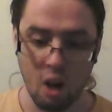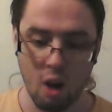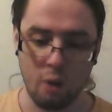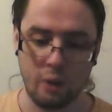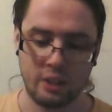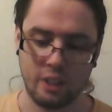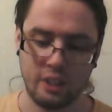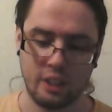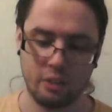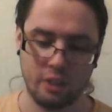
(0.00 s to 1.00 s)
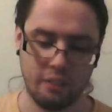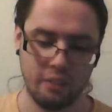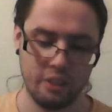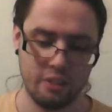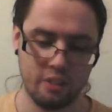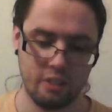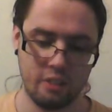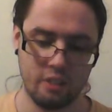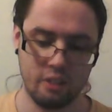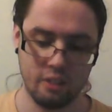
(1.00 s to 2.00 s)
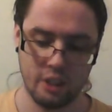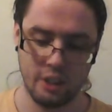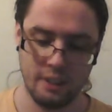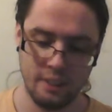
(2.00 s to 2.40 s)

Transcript: Oh, that's right. That's where it was. Okay.